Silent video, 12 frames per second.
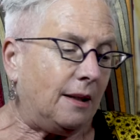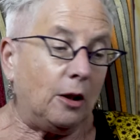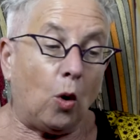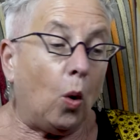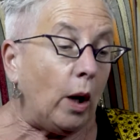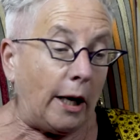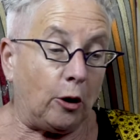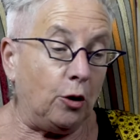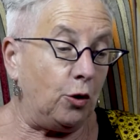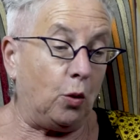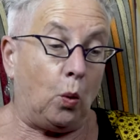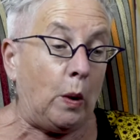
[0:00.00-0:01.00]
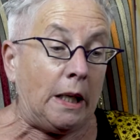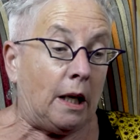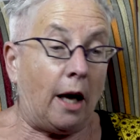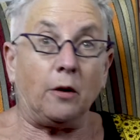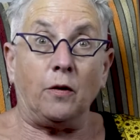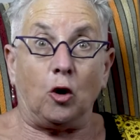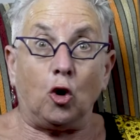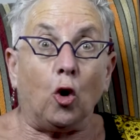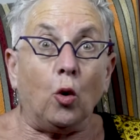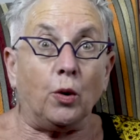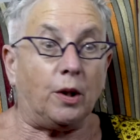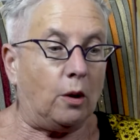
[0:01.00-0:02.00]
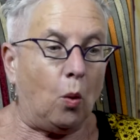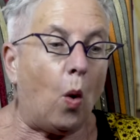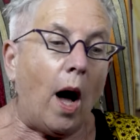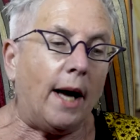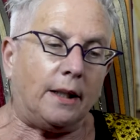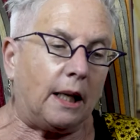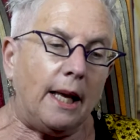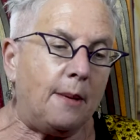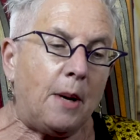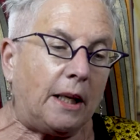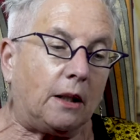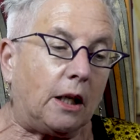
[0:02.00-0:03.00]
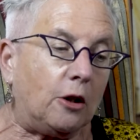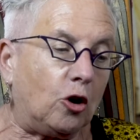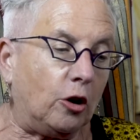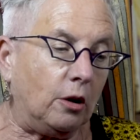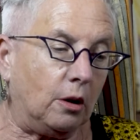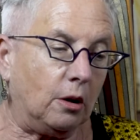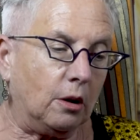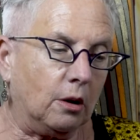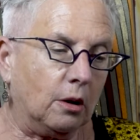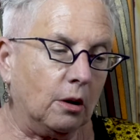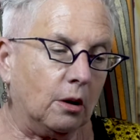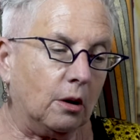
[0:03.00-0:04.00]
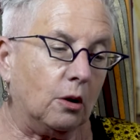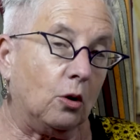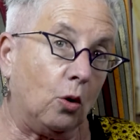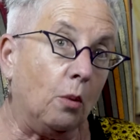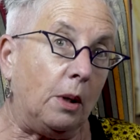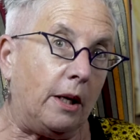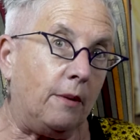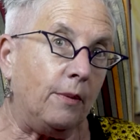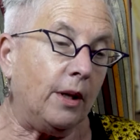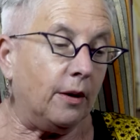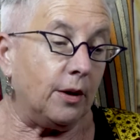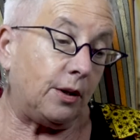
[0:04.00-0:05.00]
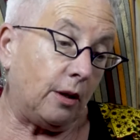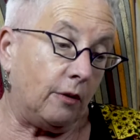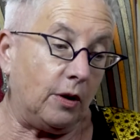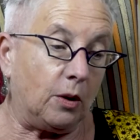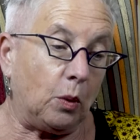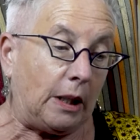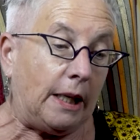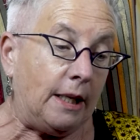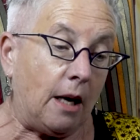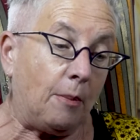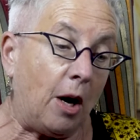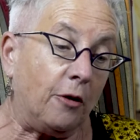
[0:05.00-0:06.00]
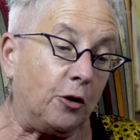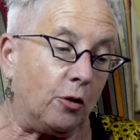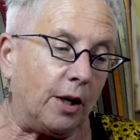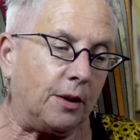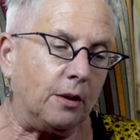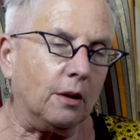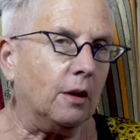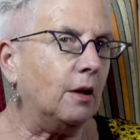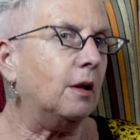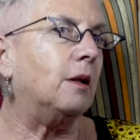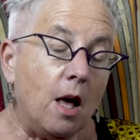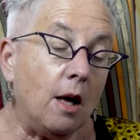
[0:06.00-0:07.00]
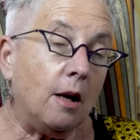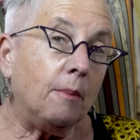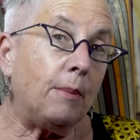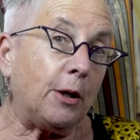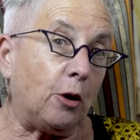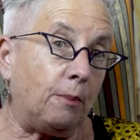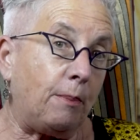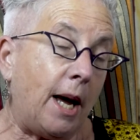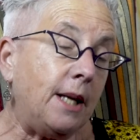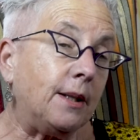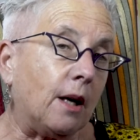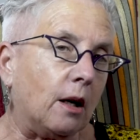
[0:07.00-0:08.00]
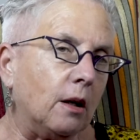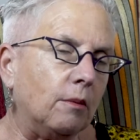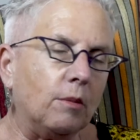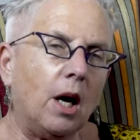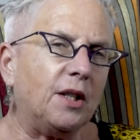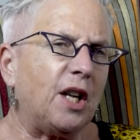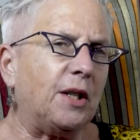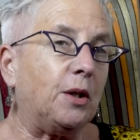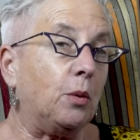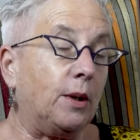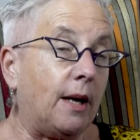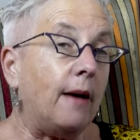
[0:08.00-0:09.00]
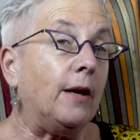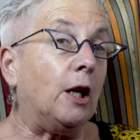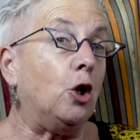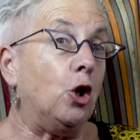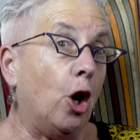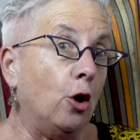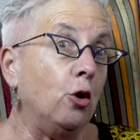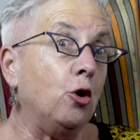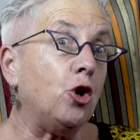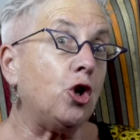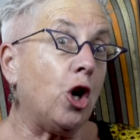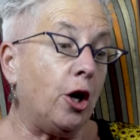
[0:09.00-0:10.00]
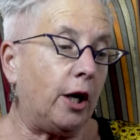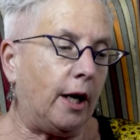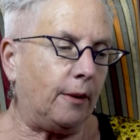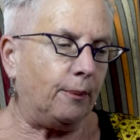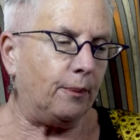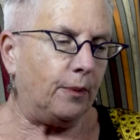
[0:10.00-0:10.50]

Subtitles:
did all I could to wheedle out of the chores in the wide clay-baked kitchen. Normally, the servants would clean up after us. But on Pesach, Hadassah was having no shirking.